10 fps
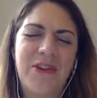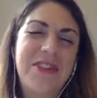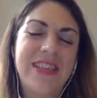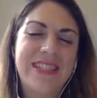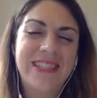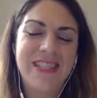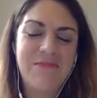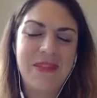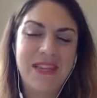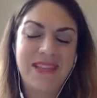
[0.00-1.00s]
authenticity
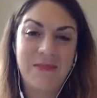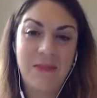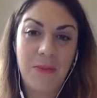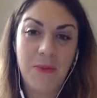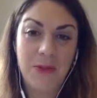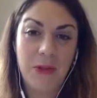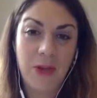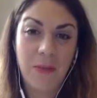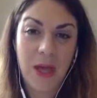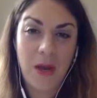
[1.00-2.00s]
piece that people are talking about?